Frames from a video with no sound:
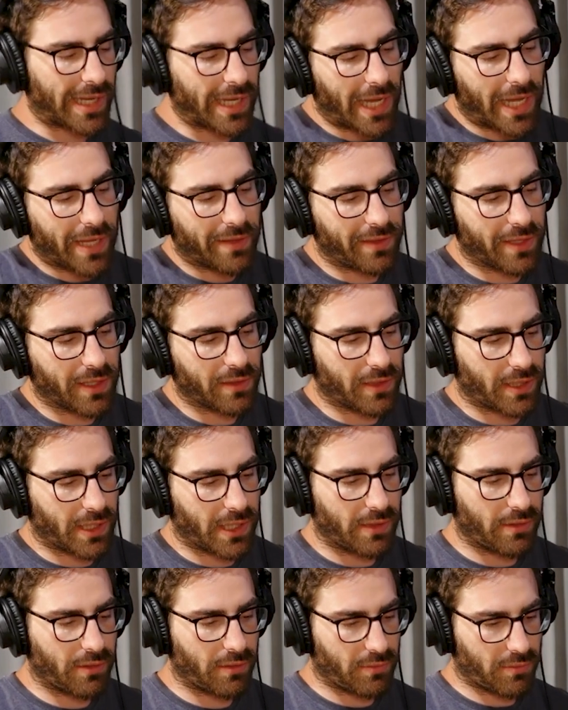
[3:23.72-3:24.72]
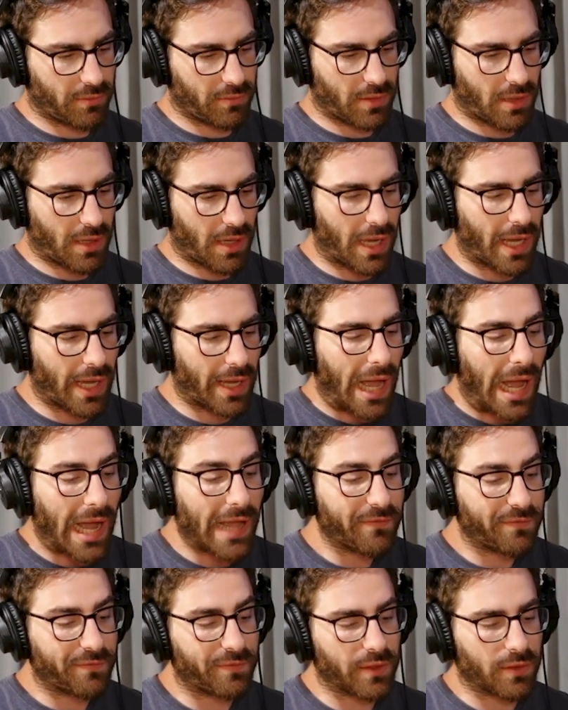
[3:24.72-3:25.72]
I think that here,
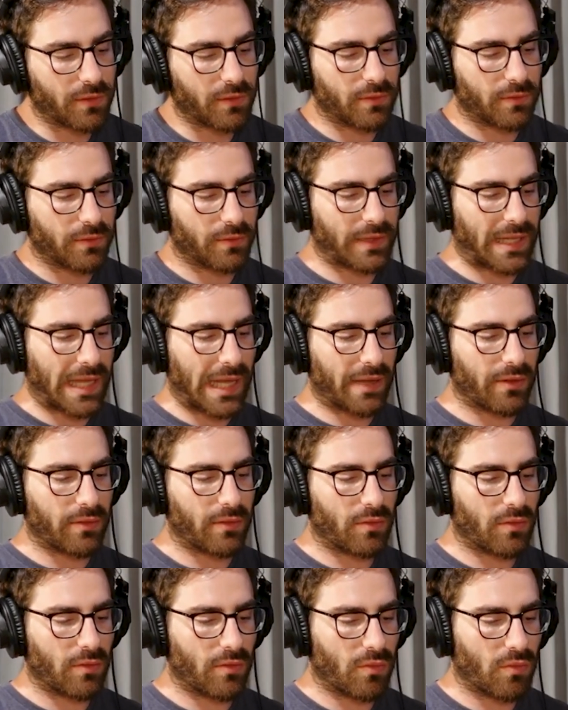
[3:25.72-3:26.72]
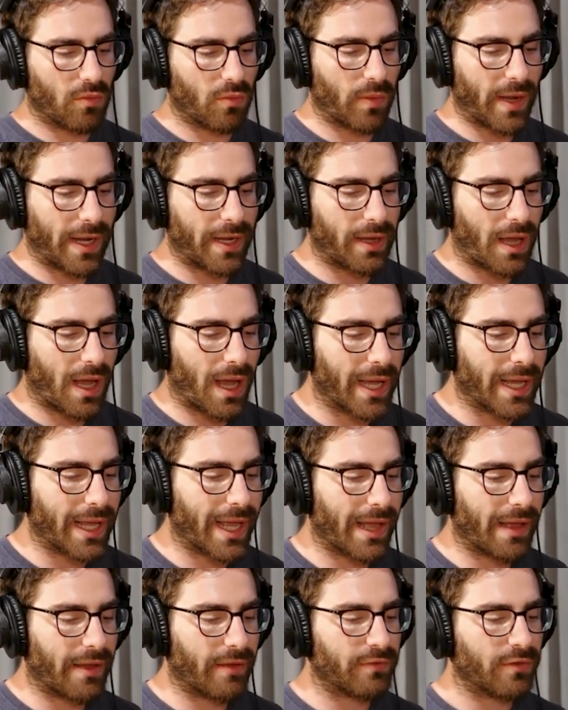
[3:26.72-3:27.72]
I feel that when
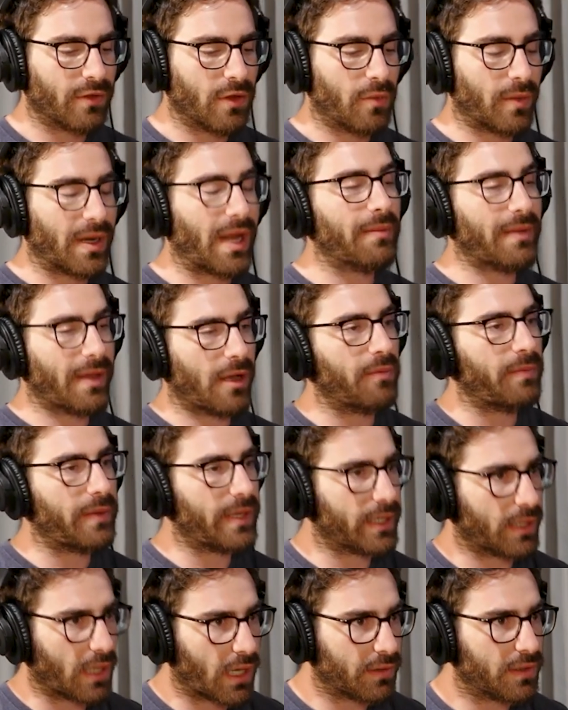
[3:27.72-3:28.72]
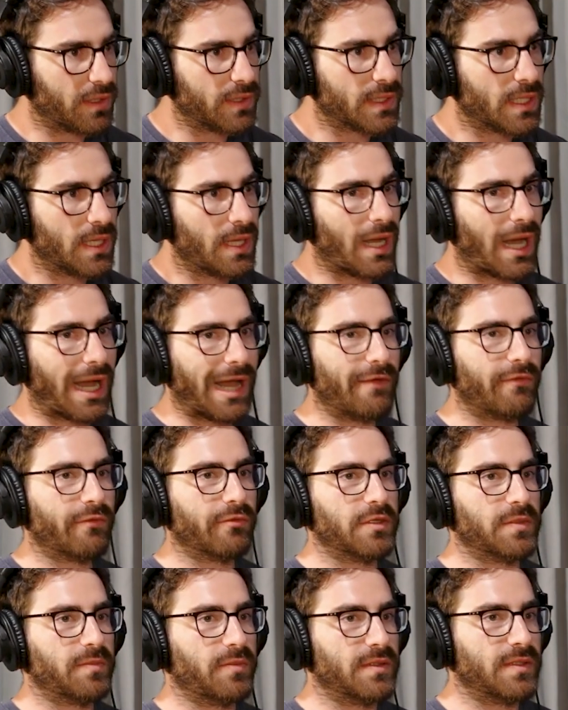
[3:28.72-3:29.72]
I'm helping others, I have a
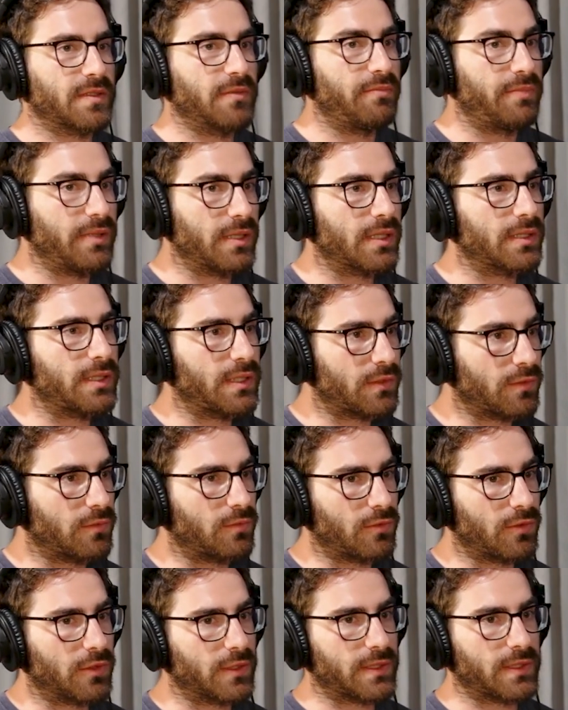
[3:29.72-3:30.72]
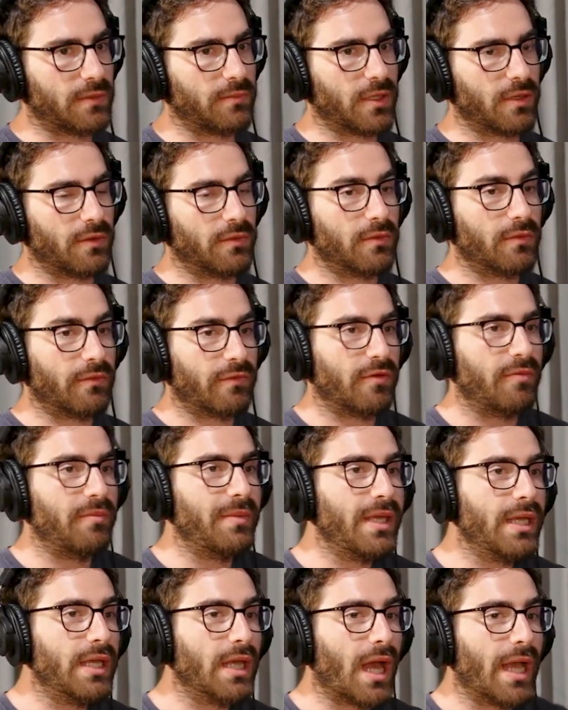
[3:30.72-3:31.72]
responsibility toward them. For
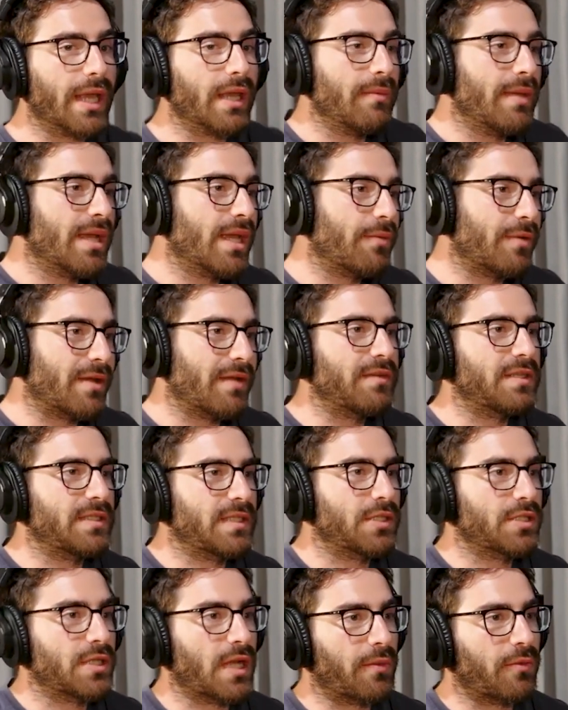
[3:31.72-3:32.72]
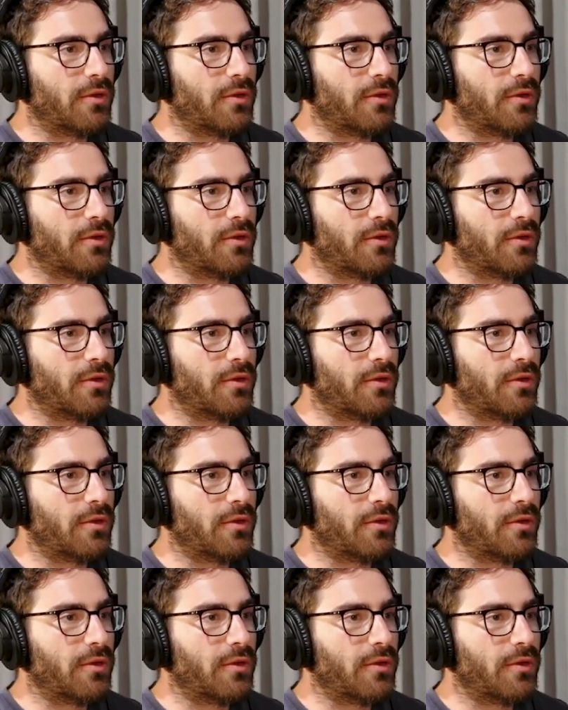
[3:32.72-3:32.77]
me, I can make whatever decision I